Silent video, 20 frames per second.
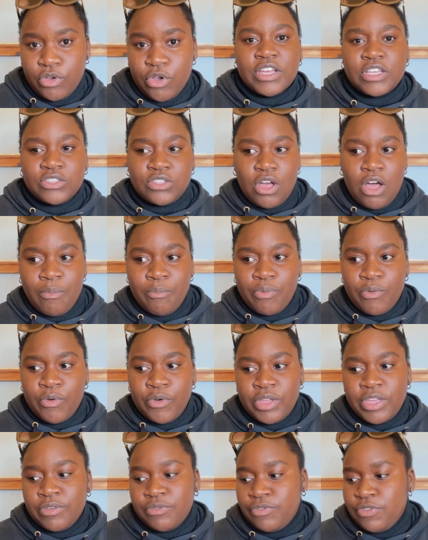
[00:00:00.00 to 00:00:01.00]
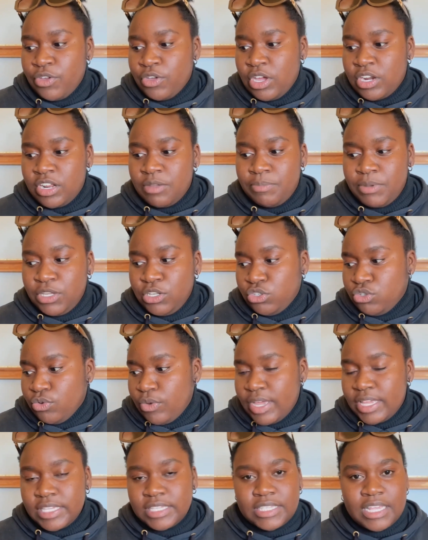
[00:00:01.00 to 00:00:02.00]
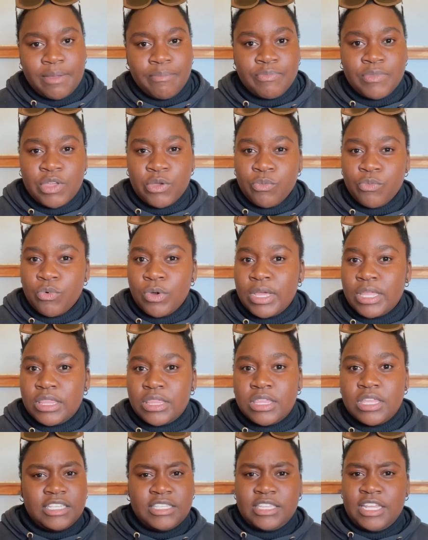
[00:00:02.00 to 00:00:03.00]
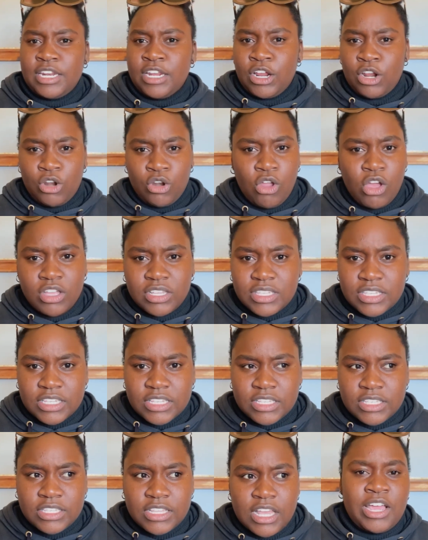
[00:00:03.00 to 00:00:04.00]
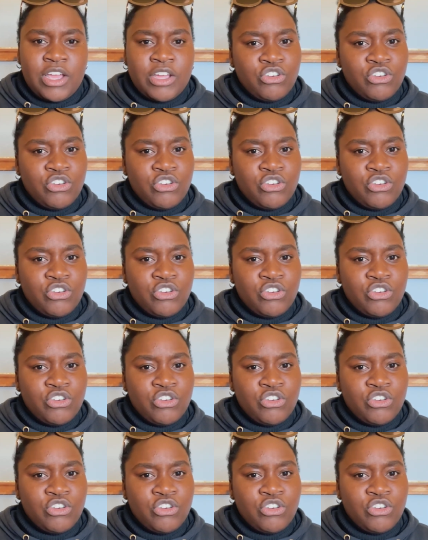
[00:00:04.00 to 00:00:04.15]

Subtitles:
For example, if you're going to be doing something with aesthetic glosses,